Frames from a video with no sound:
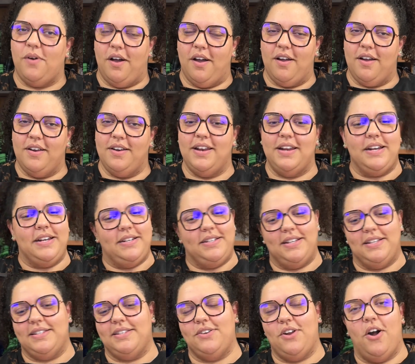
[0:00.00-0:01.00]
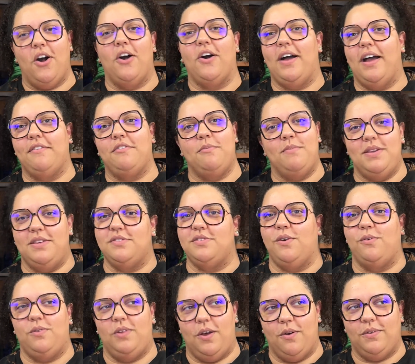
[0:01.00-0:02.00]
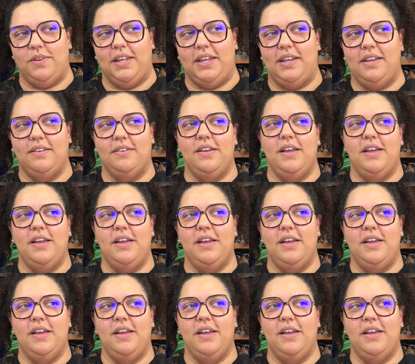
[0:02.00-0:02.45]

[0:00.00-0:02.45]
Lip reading: hard and it doesn't all have to be so lonely.